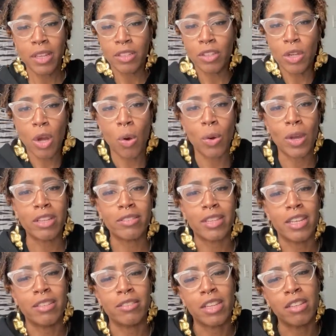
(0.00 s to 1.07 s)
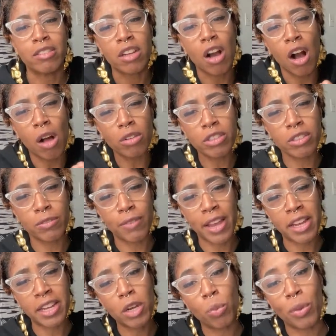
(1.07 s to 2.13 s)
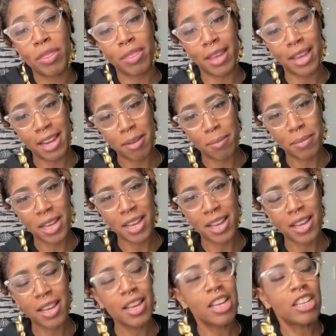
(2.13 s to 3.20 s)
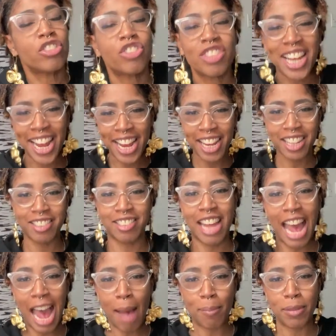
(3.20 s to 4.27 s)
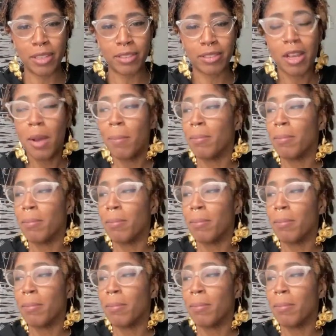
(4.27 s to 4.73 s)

is cultivating within me, change happens.